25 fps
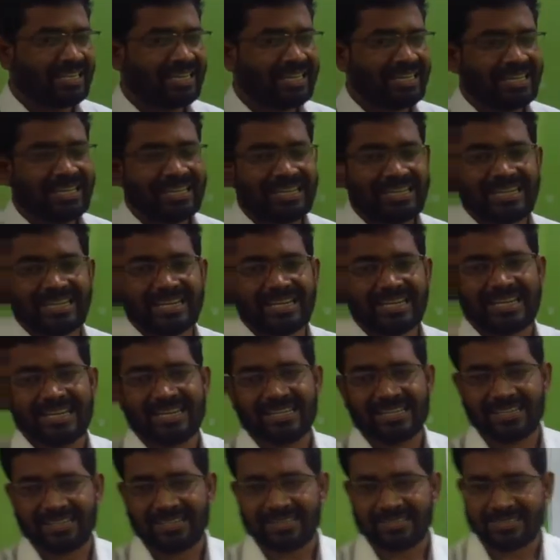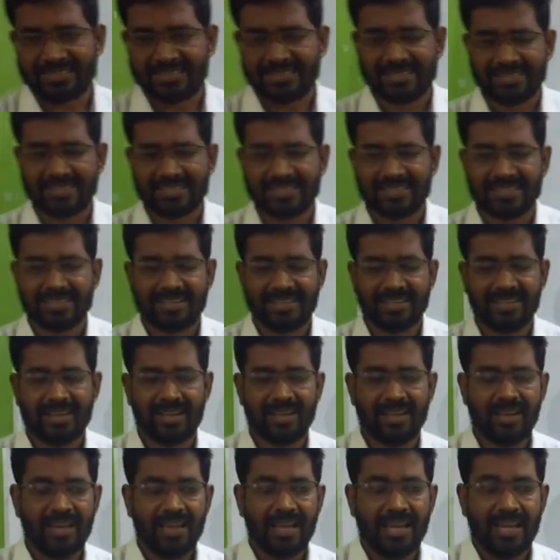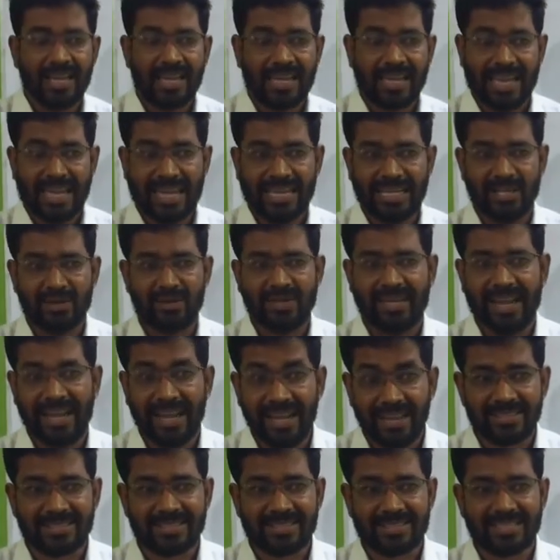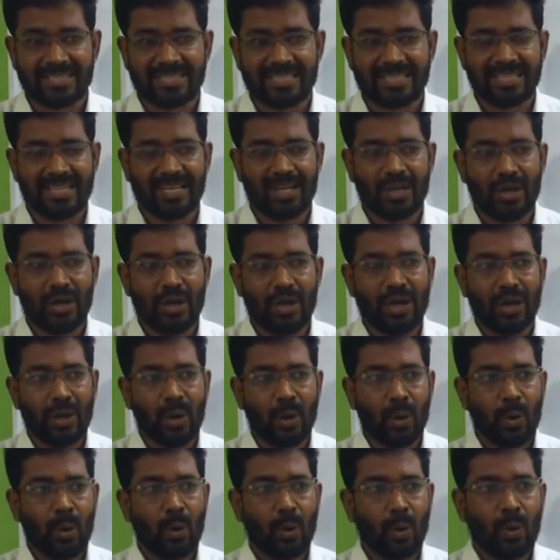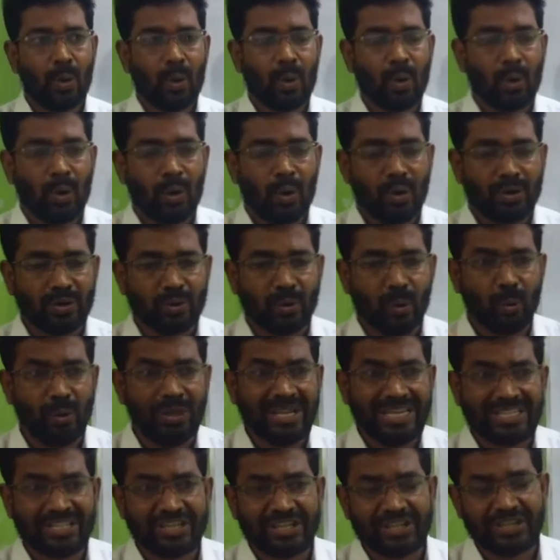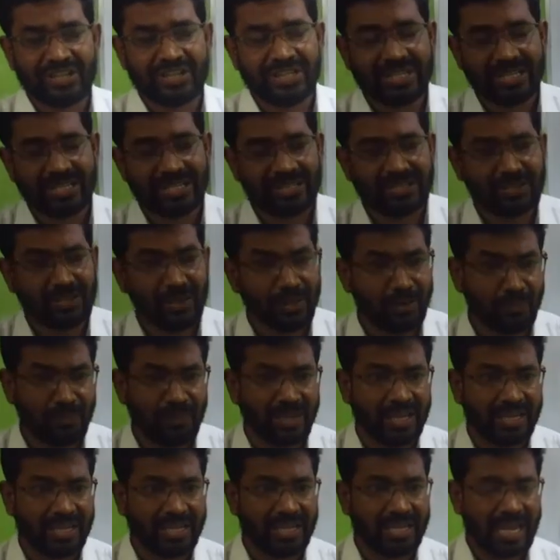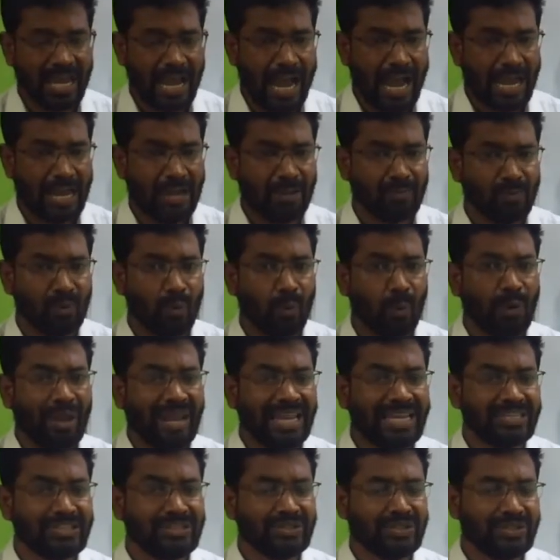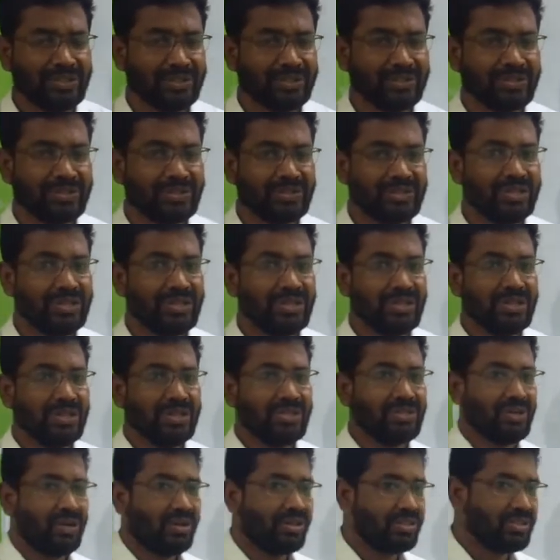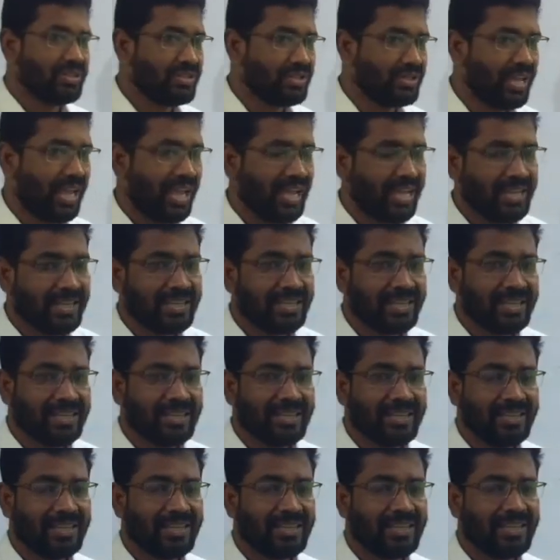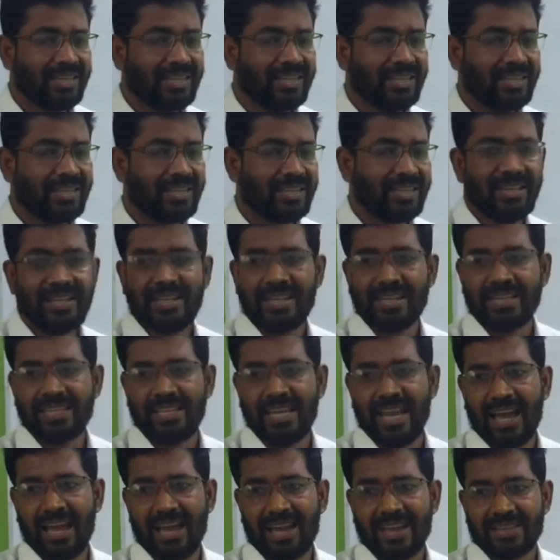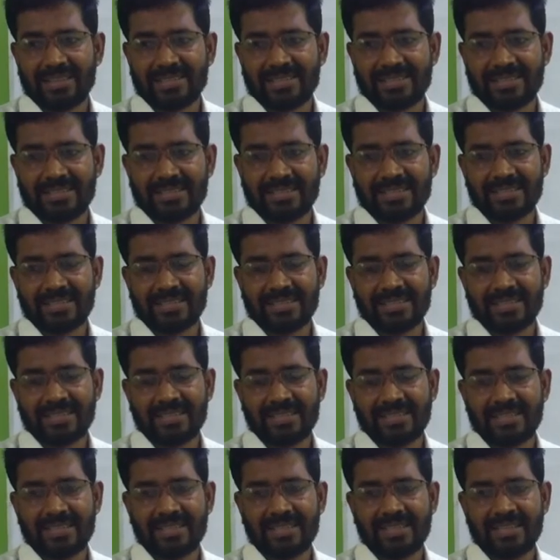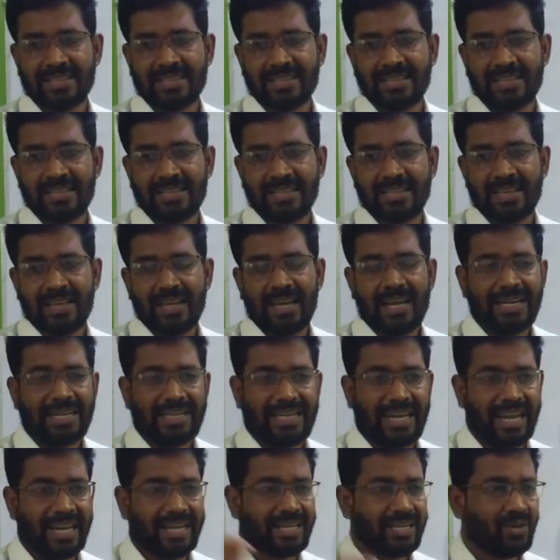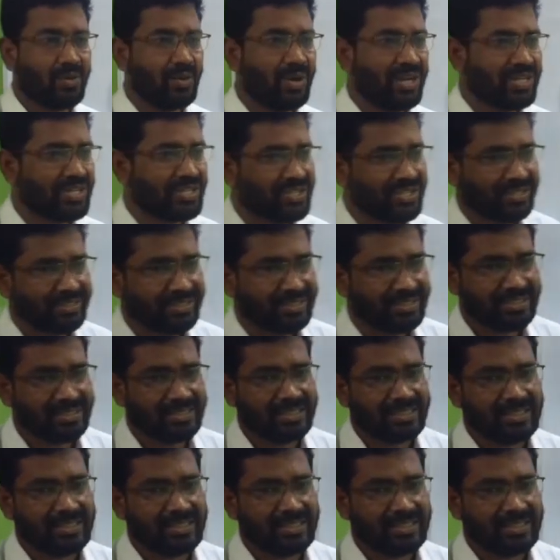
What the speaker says: Dear learners, can you guess on which topic I am going to talk today? Yes, tag question.